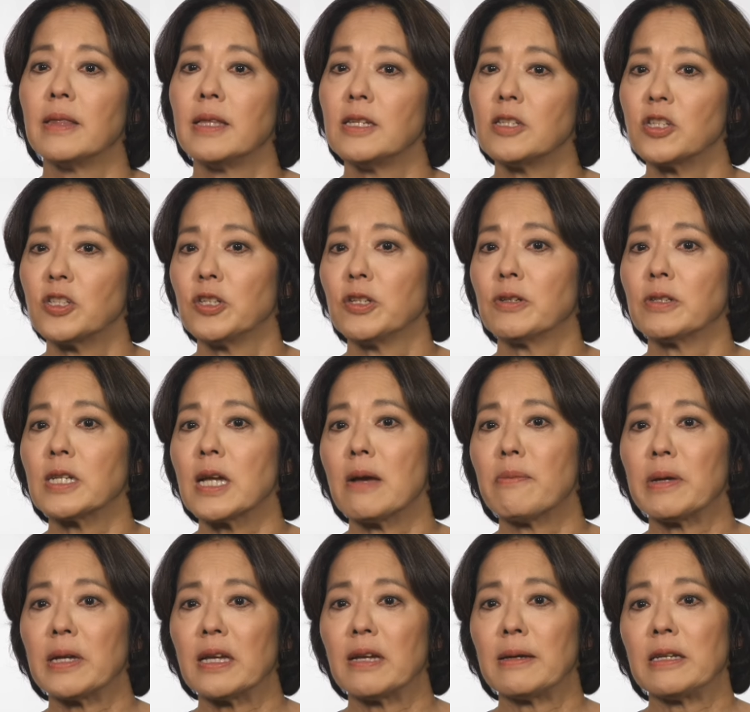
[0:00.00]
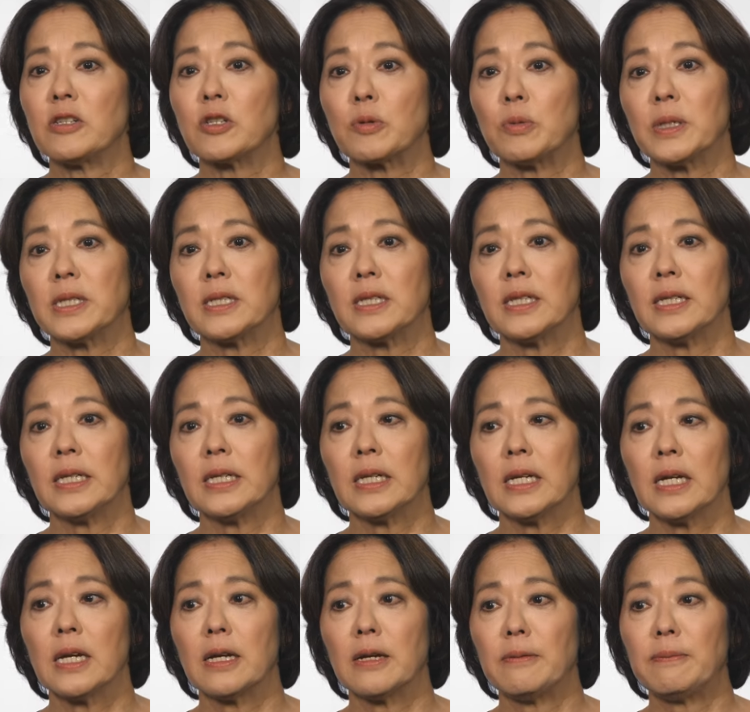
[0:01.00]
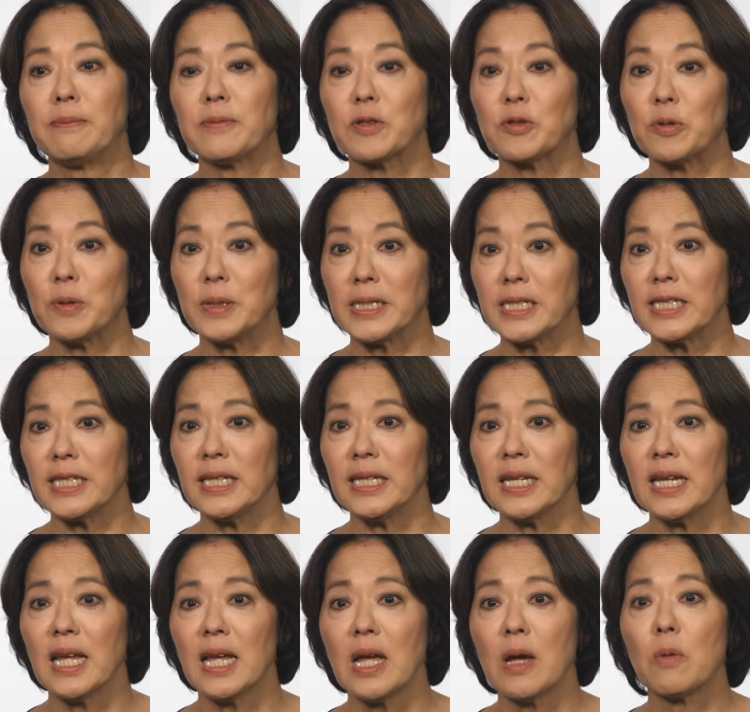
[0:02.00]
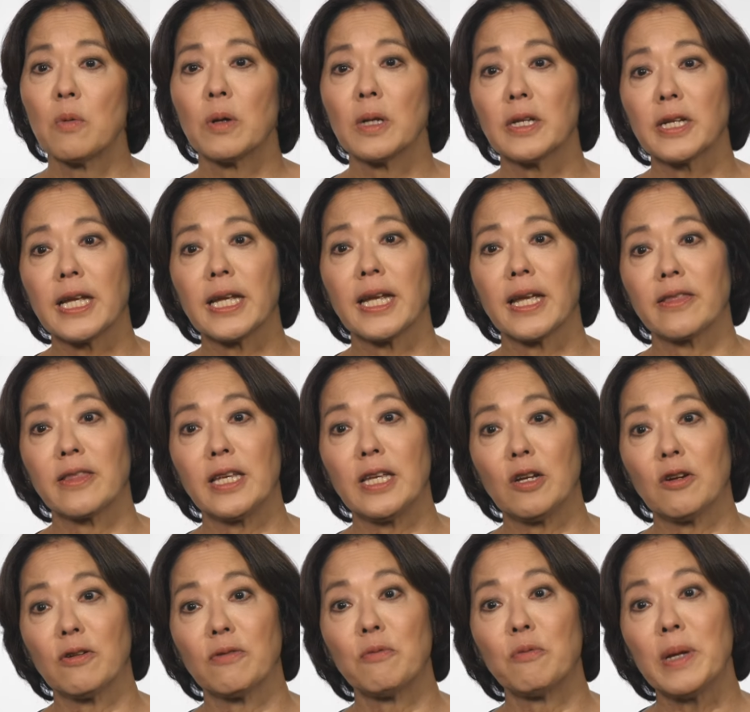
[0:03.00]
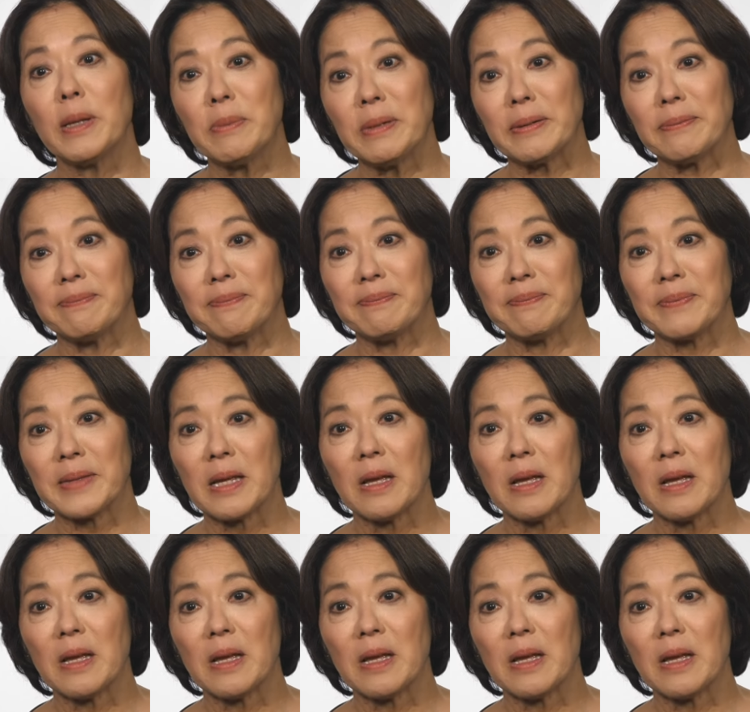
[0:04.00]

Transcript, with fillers: this year coming on 2020, um, we're looking at the year of women.